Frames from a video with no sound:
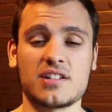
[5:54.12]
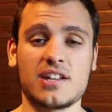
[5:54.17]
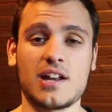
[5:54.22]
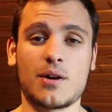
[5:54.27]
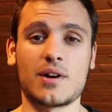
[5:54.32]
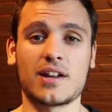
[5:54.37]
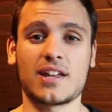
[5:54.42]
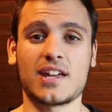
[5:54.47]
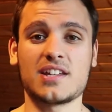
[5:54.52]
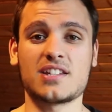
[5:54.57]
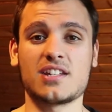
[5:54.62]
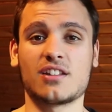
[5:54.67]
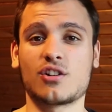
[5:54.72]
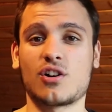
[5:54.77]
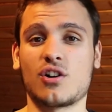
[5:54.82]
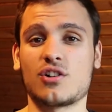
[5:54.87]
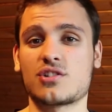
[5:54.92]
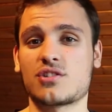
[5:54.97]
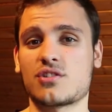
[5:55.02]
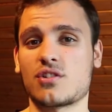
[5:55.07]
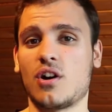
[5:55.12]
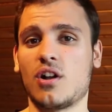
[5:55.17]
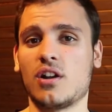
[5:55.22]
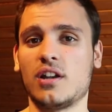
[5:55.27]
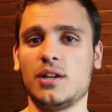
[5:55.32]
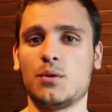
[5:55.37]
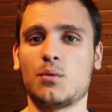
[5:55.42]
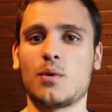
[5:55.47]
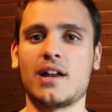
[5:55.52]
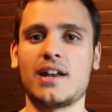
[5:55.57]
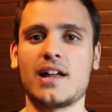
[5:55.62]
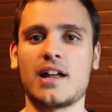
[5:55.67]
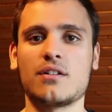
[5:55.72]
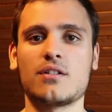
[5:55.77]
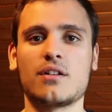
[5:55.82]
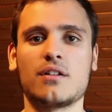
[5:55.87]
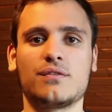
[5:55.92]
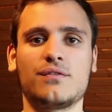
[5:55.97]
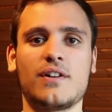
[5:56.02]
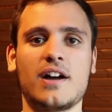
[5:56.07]
in our case it costs only
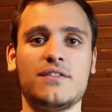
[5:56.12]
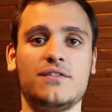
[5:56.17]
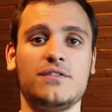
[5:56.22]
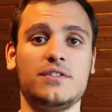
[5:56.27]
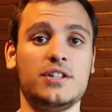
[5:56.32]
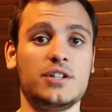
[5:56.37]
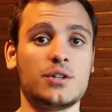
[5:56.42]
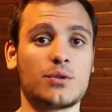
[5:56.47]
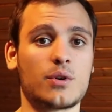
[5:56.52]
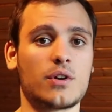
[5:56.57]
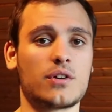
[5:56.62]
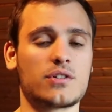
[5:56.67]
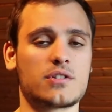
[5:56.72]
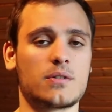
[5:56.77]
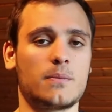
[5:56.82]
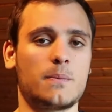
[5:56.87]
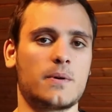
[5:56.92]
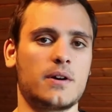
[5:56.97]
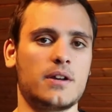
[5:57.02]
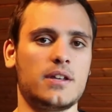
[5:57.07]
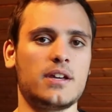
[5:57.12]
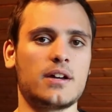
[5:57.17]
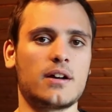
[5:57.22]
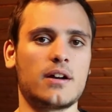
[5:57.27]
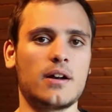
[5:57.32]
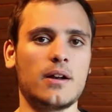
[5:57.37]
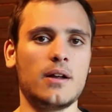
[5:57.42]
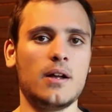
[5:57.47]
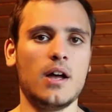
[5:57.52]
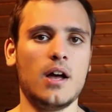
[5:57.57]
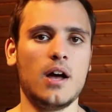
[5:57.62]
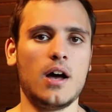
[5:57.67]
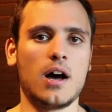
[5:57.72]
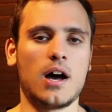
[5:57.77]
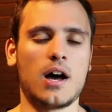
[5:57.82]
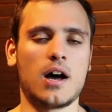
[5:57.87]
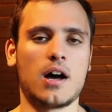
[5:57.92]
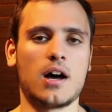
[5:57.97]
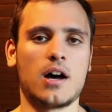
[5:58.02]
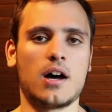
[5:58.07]
105 euros per year.
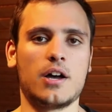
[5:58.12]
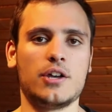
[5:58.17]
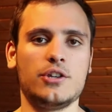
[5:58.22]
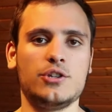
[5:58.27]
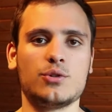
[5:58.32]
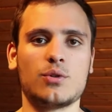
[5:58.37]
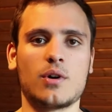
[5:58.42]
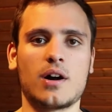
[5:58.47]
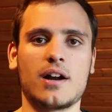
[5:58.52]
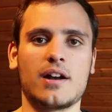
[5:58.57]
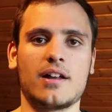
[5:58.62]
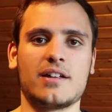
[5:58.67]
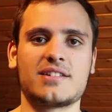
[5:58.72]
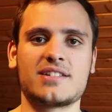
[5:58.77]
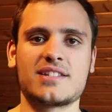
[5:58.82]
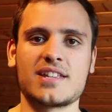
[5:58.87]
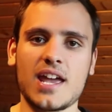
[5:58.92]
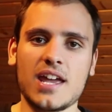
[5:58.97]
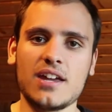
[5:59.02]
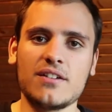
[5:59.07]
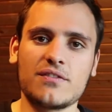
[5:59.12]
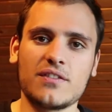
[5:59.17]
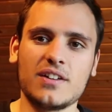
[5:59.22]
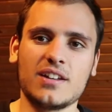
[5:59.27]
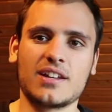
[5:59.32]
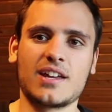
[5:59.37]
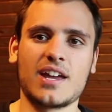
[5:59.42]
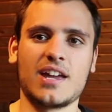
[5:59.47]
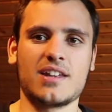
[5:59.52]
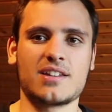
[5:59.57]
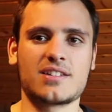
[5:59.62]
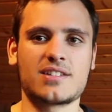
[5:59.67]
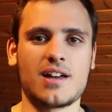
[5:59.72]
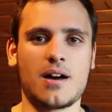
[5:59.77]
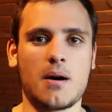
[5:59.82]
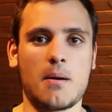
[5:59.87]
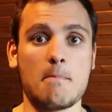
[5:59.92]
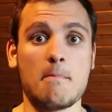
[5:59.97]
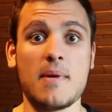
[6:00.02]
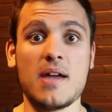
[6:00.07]
You are safe in case
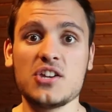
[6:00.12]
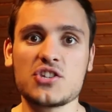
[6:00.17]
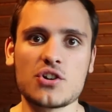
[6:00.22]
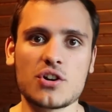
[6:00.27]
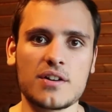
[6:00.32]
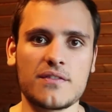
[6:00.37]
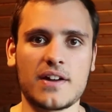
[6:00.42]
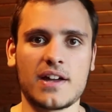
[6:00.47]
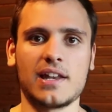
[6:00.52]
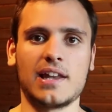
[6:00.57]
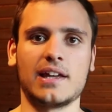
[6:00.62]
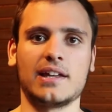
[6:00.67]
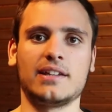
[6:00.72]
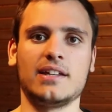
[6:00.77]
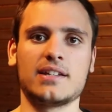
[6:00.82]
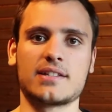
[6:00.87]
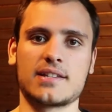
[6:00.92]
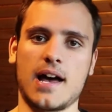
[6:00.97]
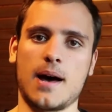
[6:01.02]
a major event like this